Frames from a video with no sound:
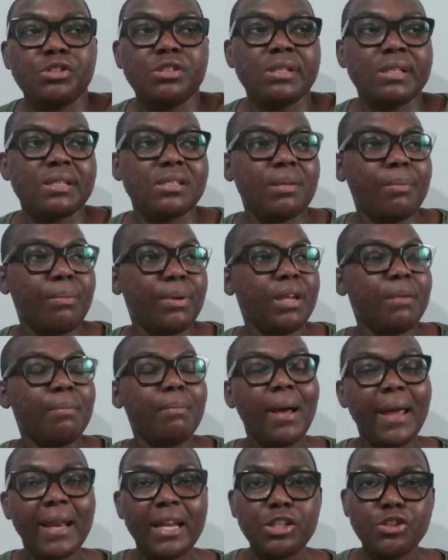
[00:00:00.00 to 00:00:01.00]
Does somebody
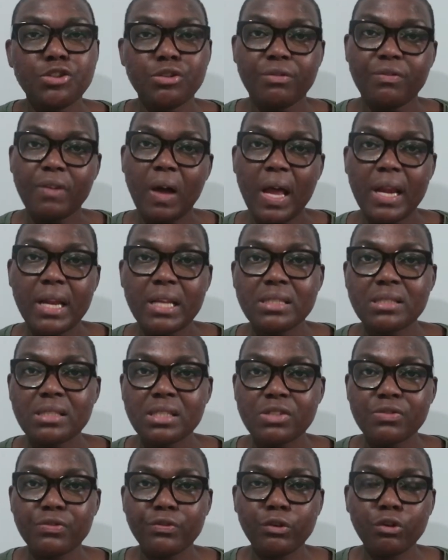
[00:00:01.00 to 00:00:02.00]
manage your
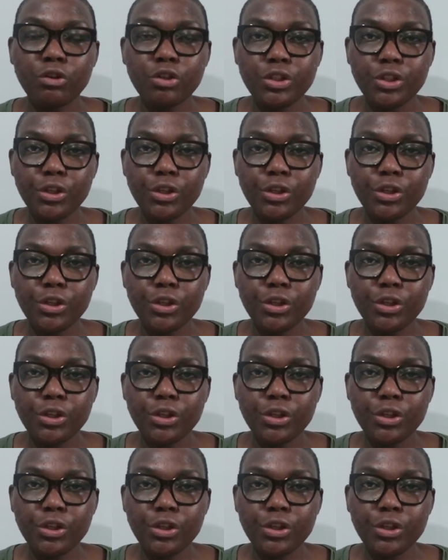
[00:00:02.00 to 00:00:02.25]
finances for